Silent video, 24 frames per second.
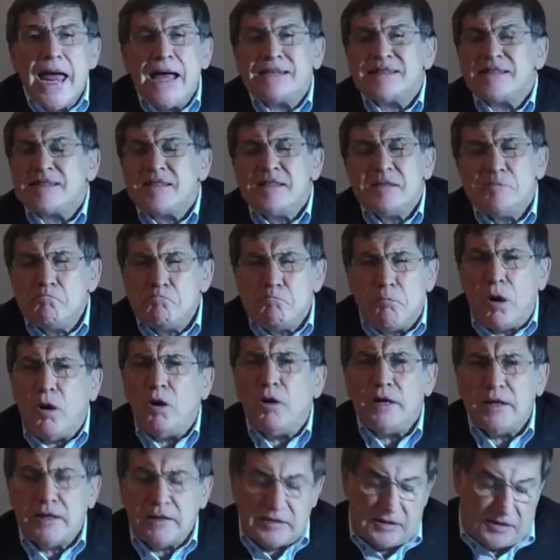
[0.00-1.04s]
A
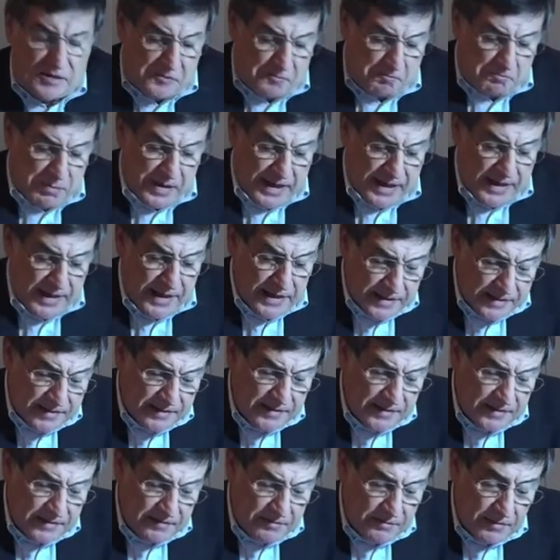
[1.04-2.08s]
symbolic
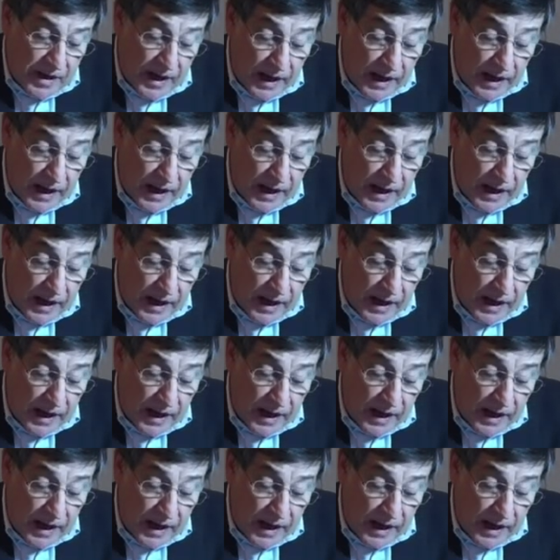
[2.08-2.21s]
space,